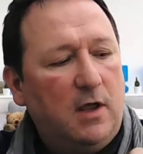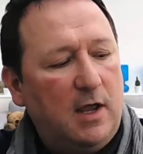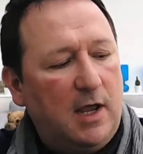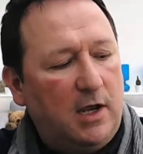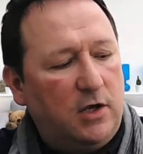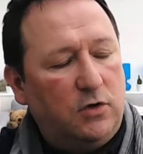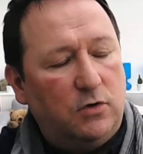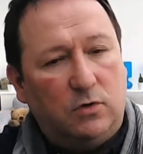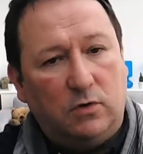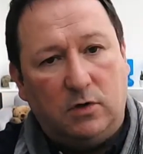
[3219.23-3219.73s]

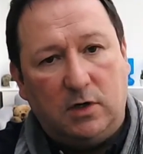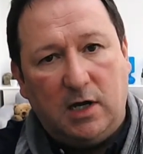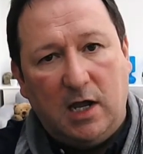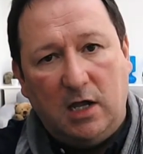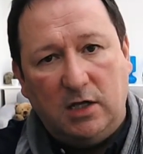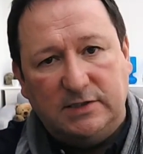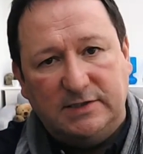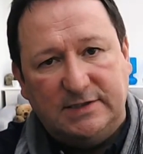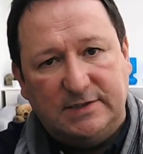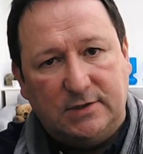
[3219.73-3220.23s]
and you're
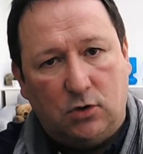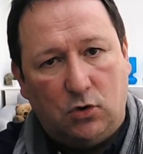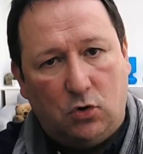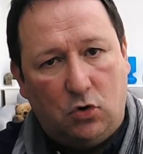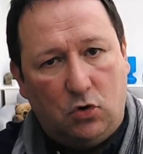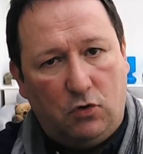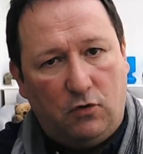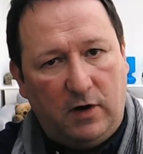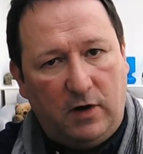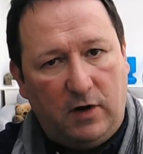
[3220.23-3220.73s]

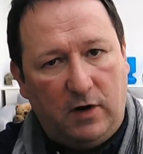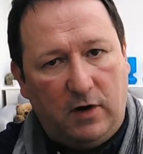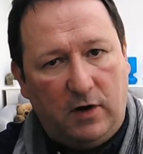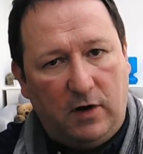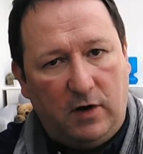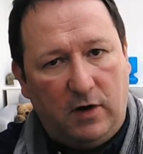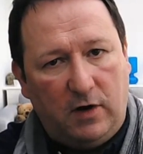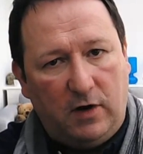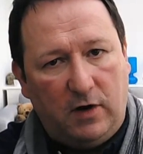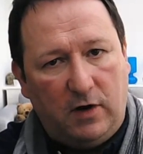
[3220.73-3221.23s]
scoring
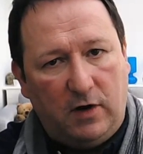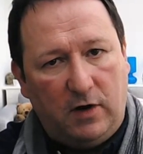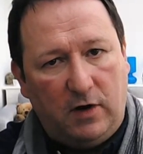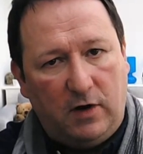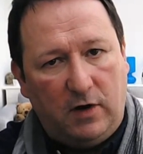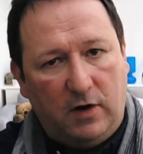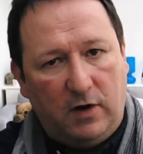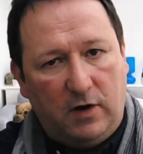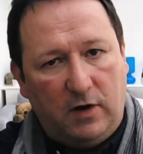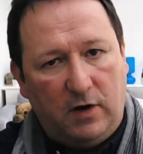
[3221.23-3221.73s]

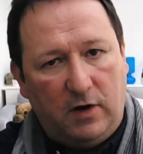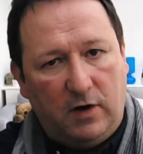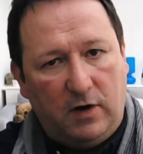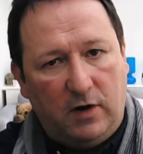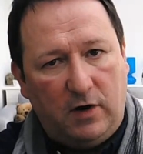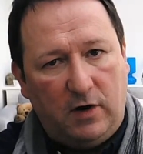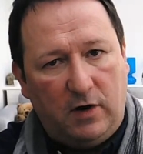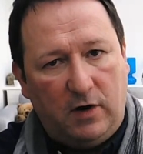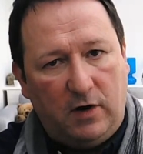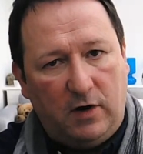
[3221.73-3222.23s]

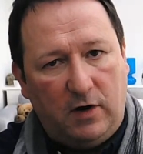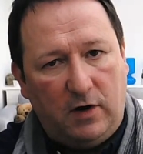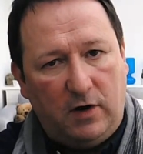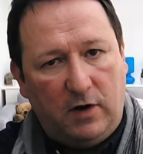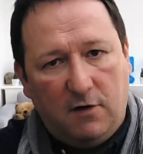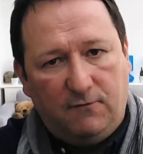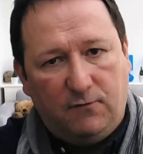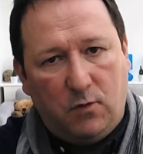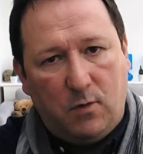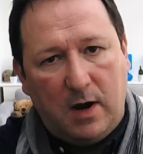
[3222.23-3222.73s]
around just
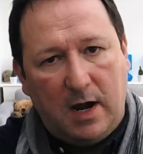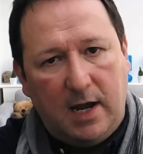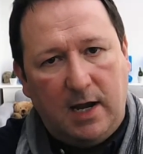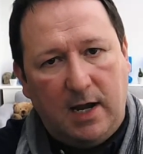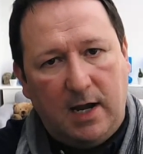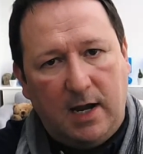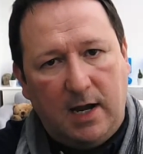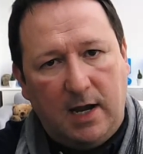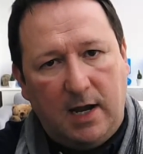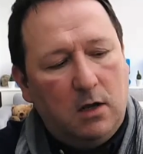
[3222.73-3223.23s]

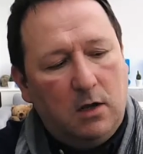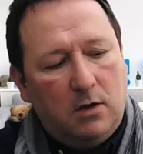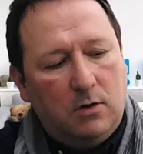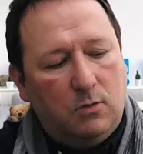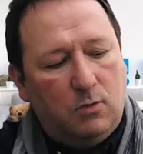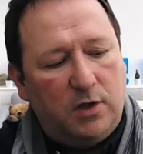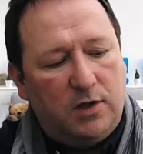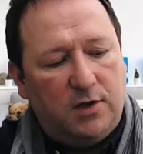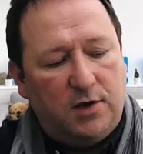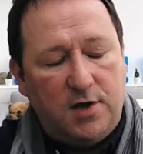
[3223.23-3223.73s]
halfway
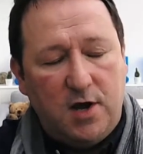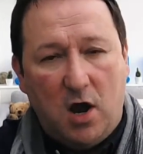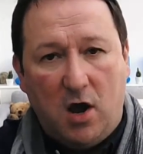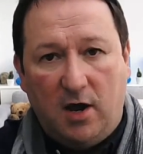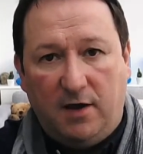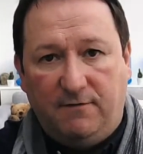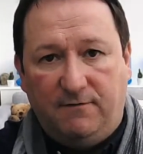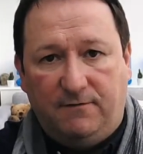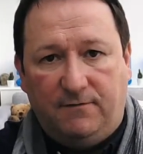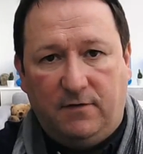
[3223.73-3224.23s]
with a
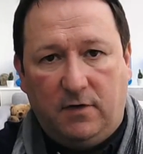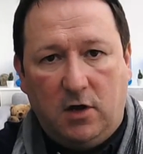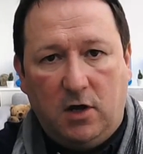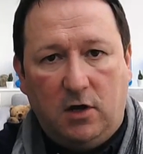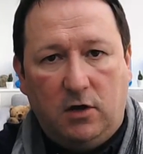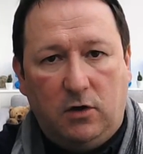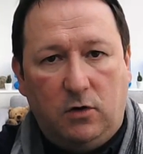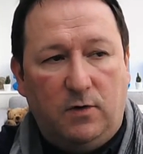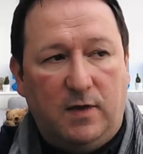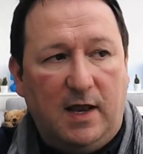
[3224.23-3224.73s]
knife.
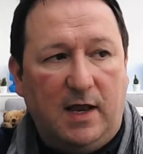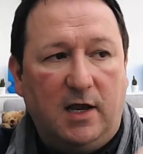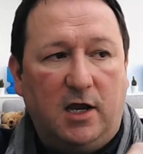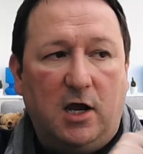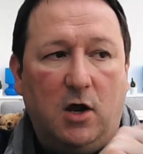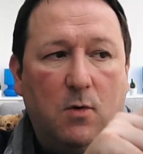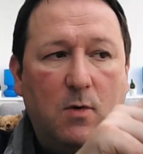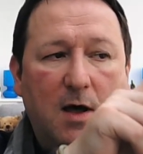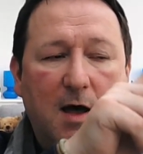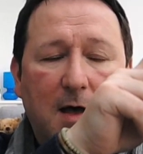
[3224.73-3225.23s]
You then
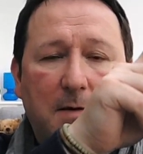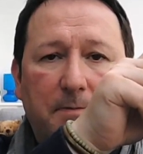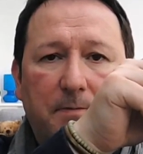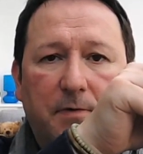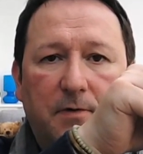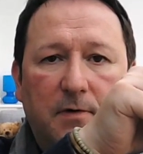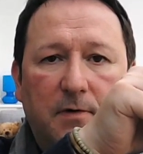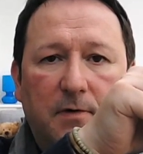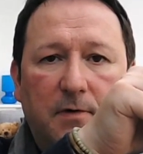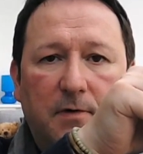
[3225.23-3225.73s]
go
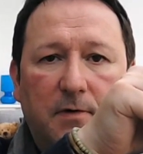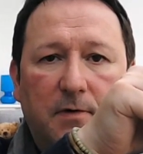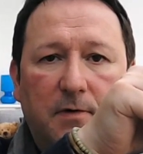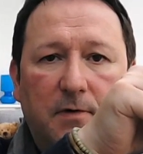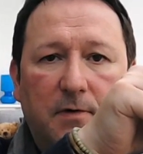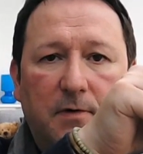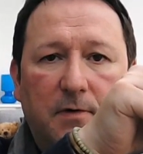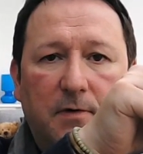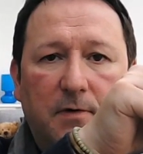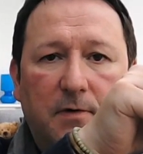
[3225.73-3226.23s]
up and
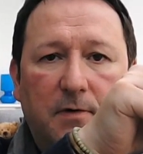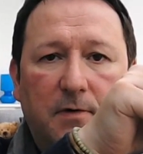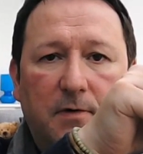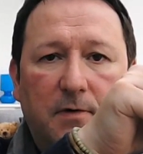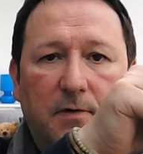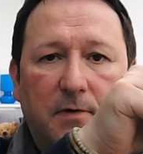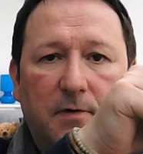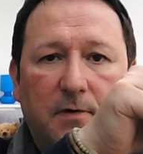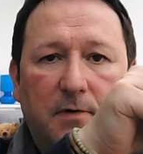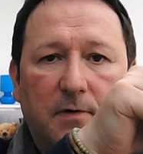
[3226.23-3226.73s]
then you
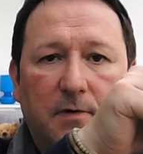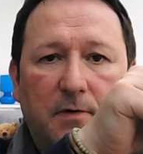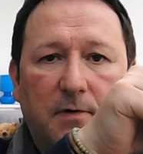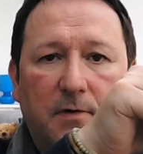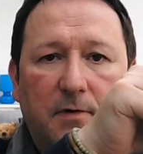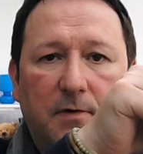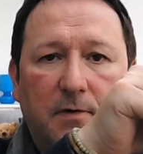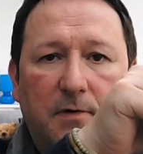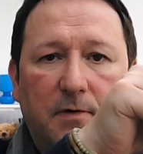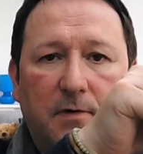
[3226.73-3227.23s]
score
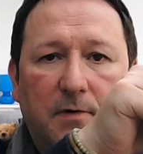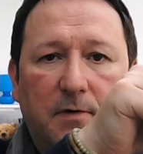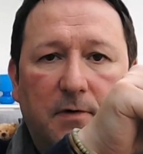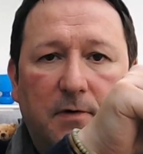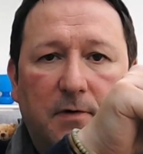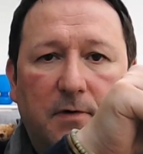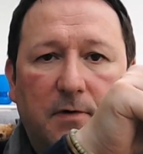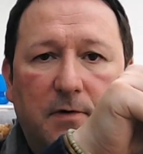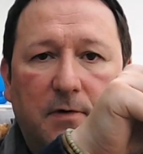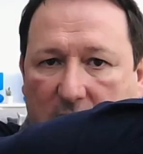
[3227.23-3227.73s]
the
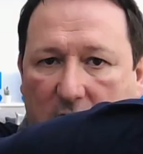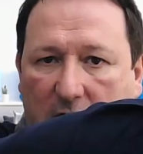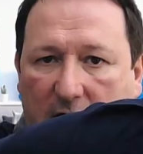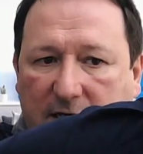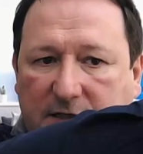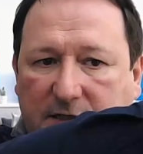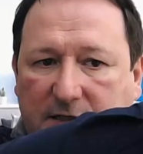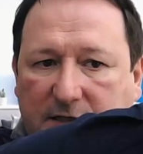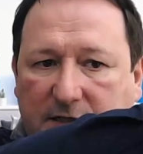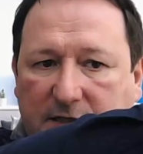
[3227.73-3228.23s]
other
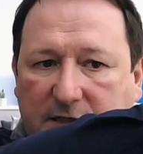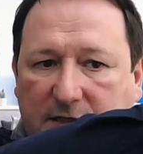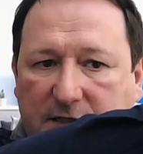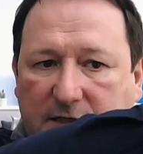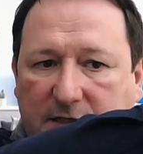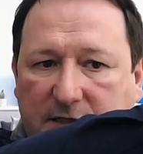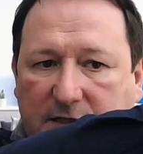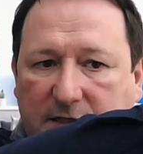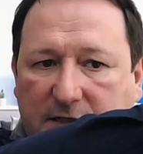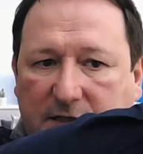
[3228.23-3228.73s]
side
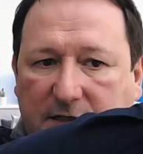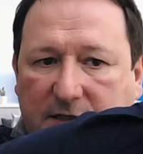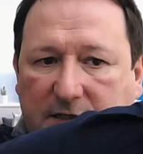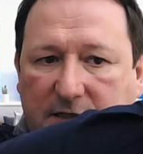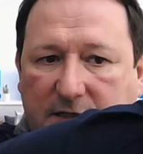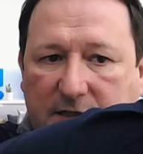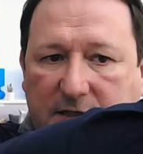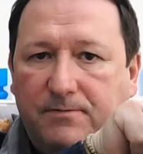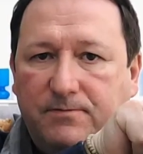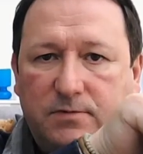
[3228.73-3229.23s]
of
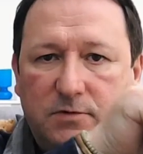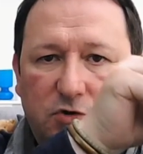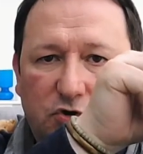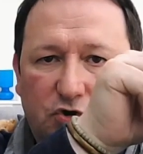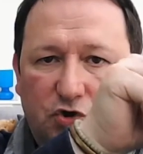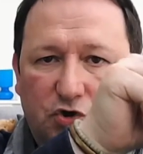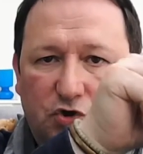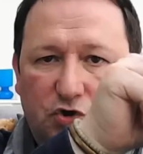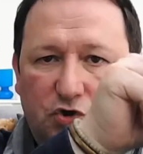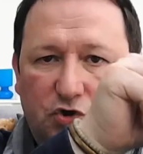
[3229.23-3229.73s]
that
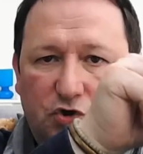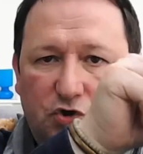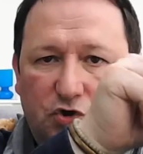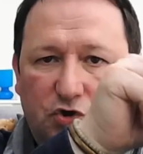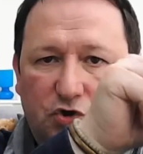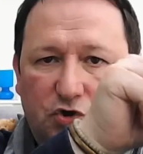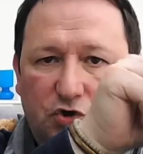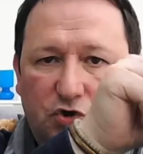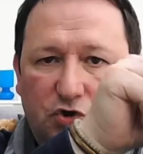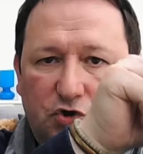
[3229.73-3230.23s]
trunk.
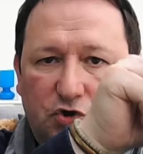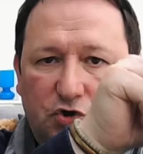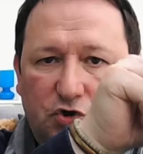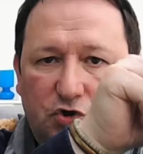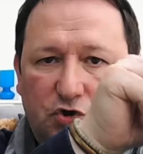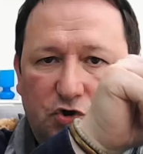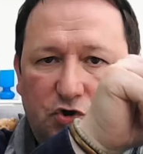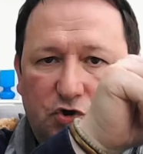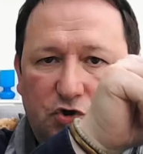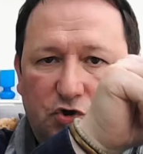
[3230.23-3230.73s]
So you've got
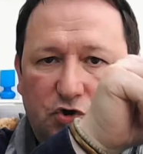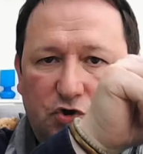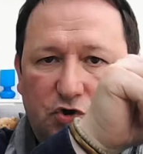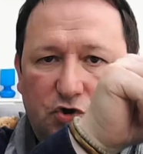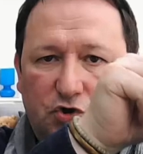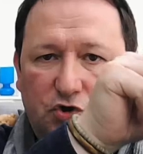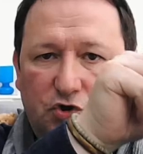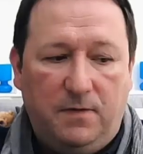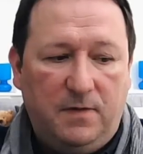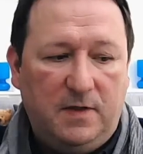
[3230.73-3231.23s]
one down
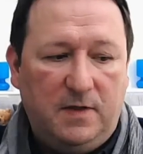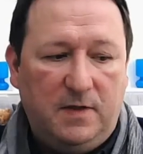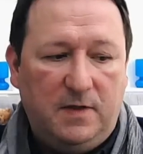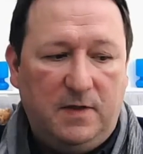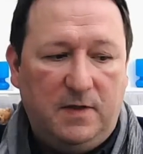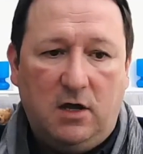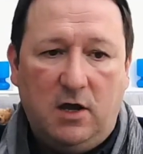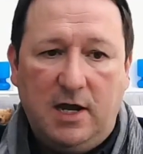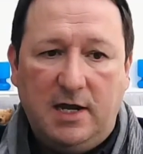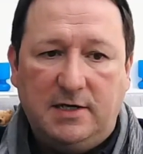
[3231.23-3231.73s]
here on this
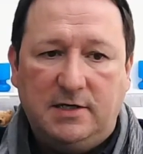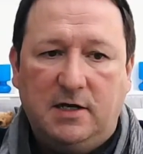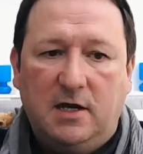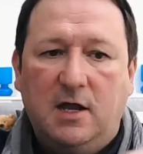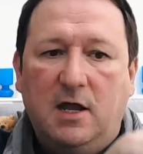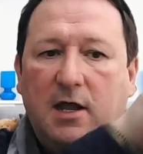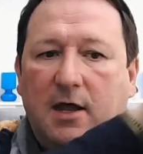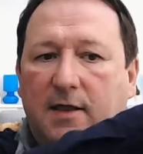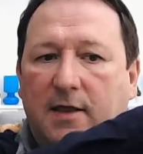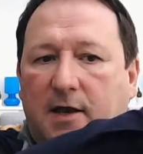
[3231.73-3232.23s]
side
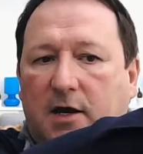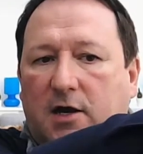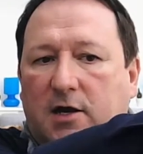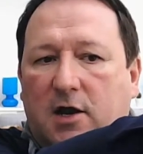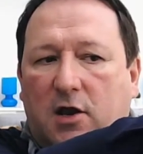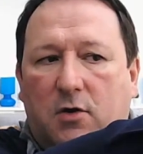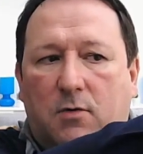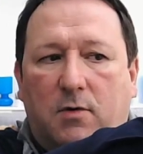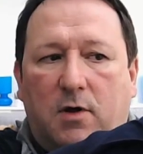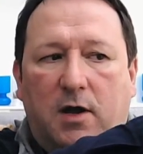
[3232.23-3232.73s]
and then
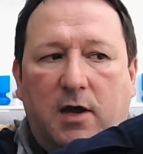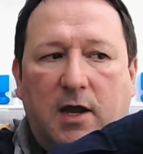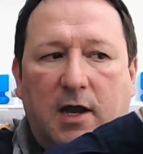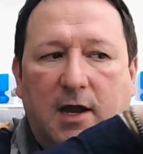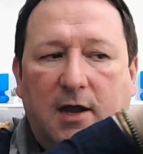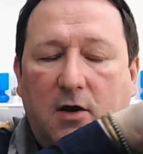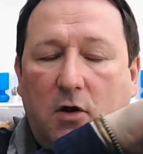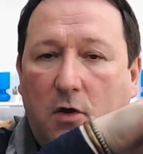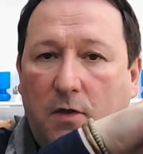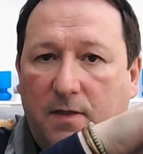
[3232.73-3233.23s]
another one
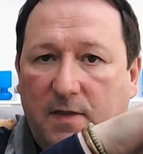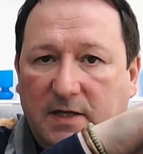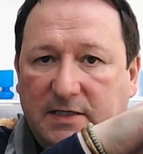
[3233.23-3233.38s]
here on